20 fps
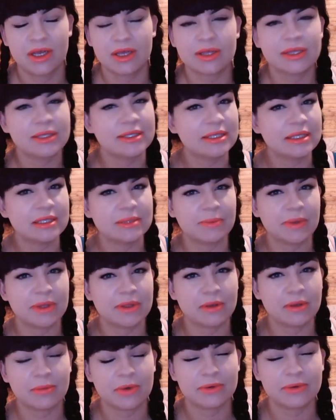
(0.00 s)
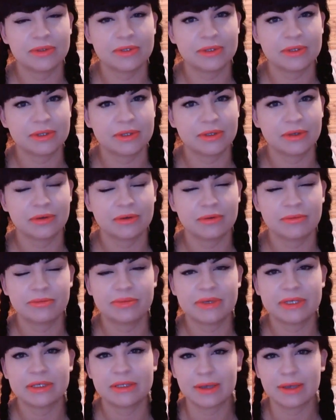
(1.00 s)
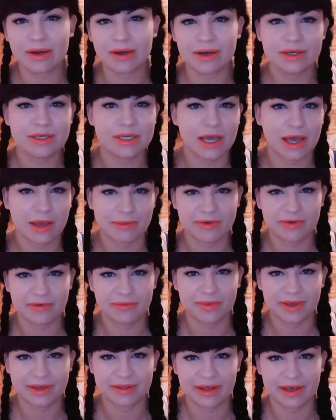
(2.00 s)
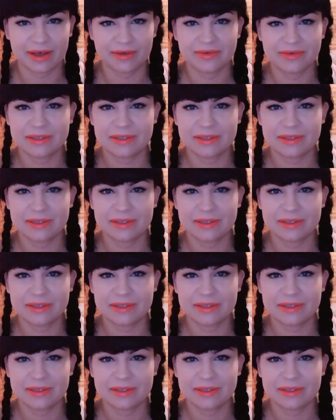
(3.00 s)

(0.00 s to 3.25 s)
This has been the most bizarre time of my life,